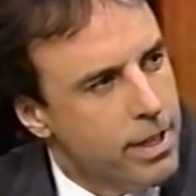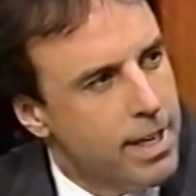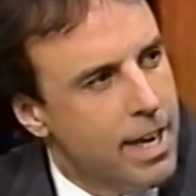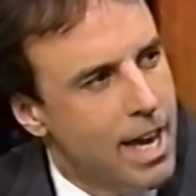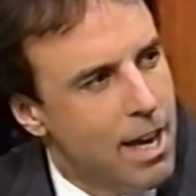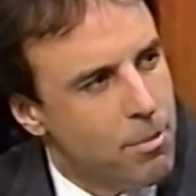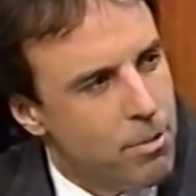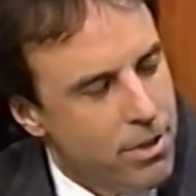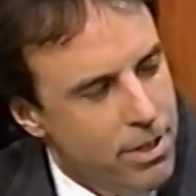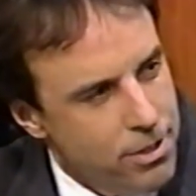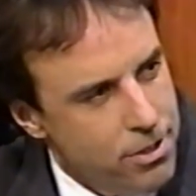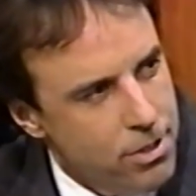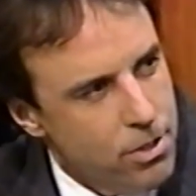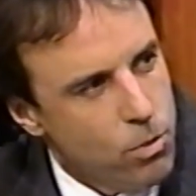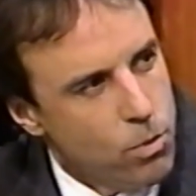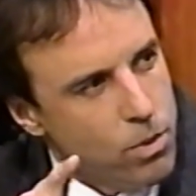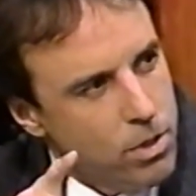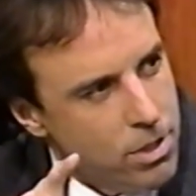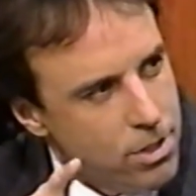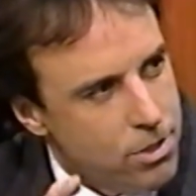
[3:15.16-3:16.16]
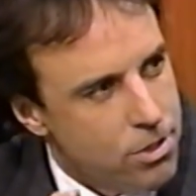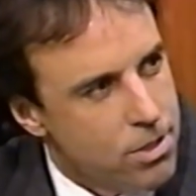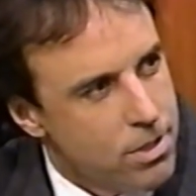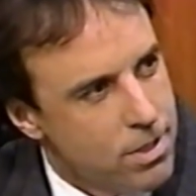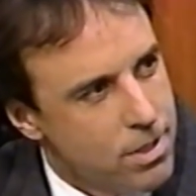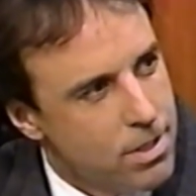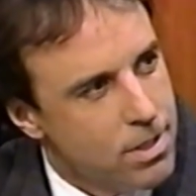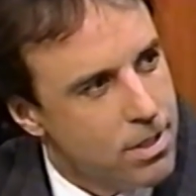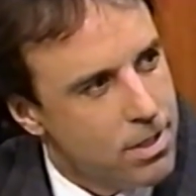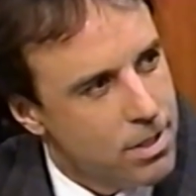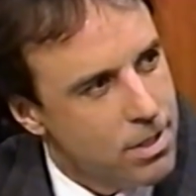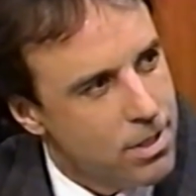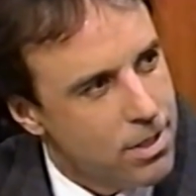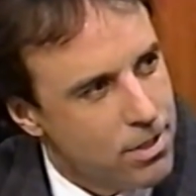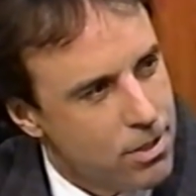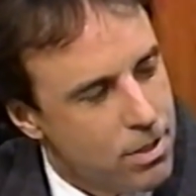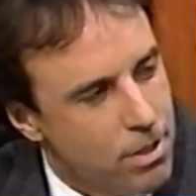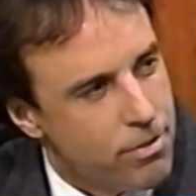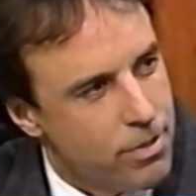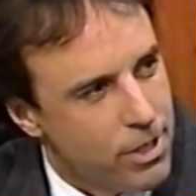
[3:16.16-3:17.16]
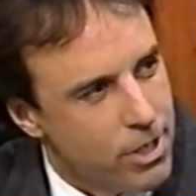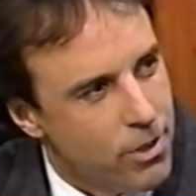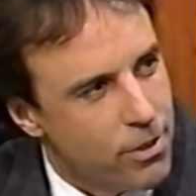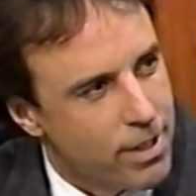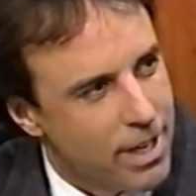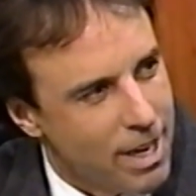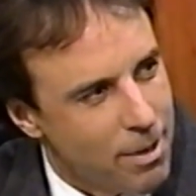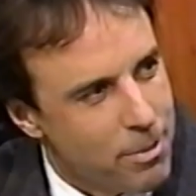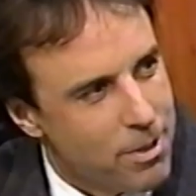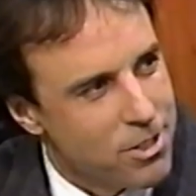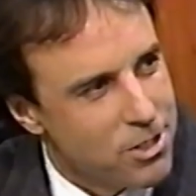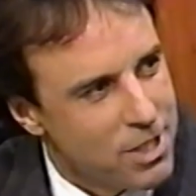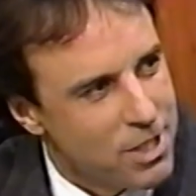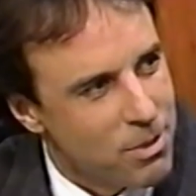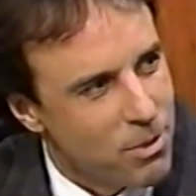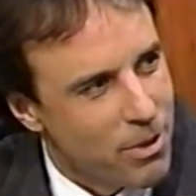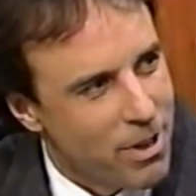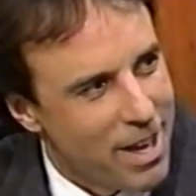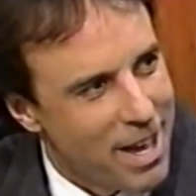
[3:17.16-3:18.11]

the camera into the woods, yeah. just the video camera, to see what